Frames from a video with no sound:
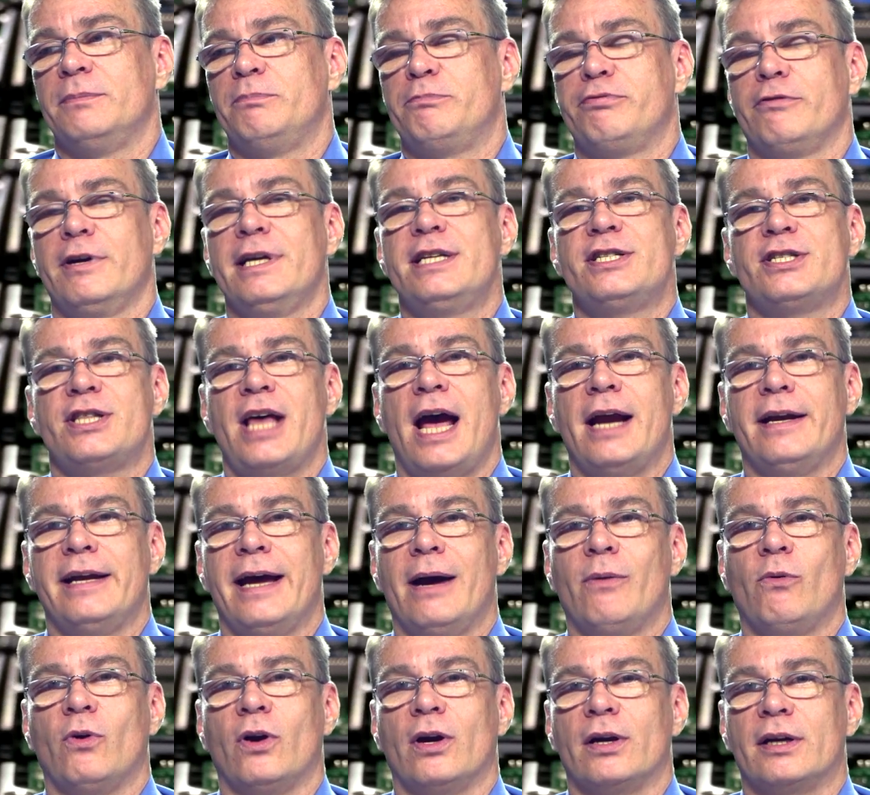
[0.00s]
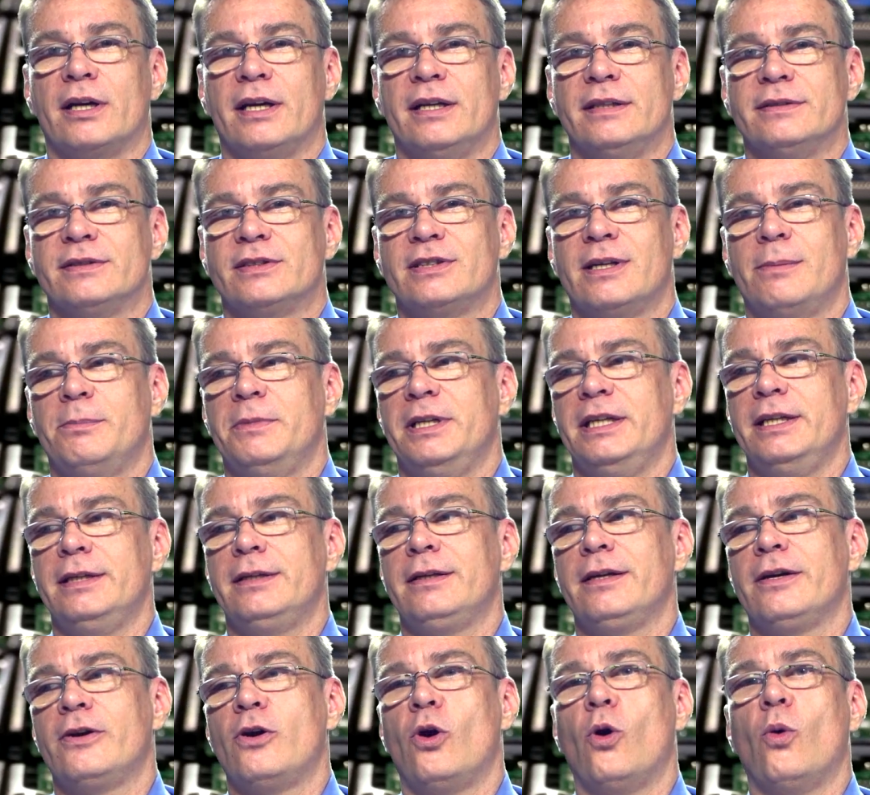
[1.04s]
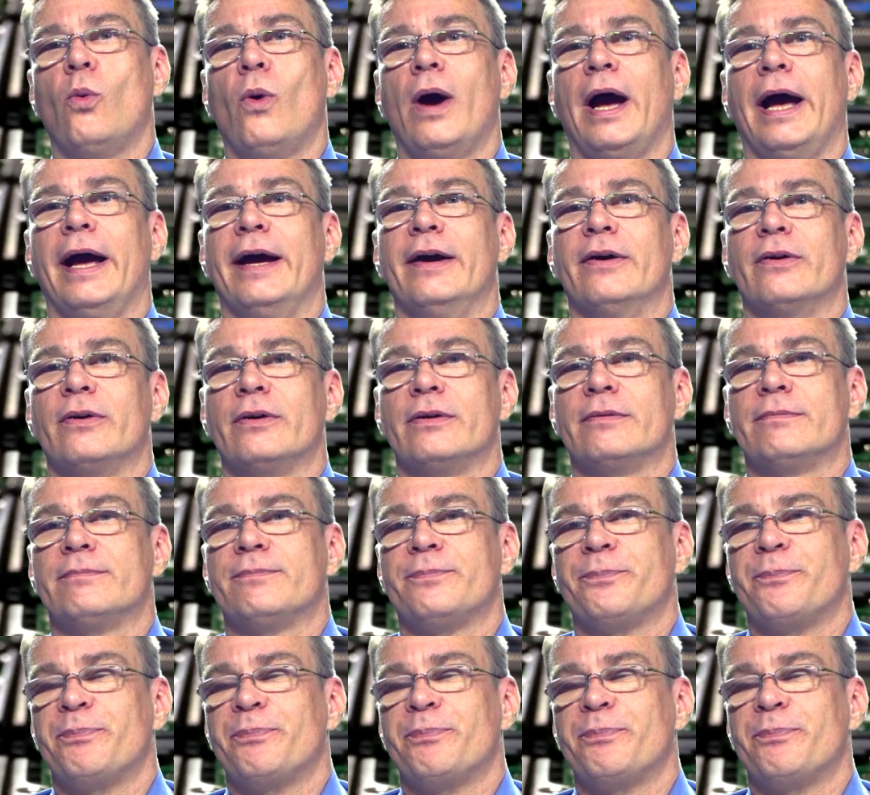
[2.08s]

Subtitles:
breach that network in some illegal way or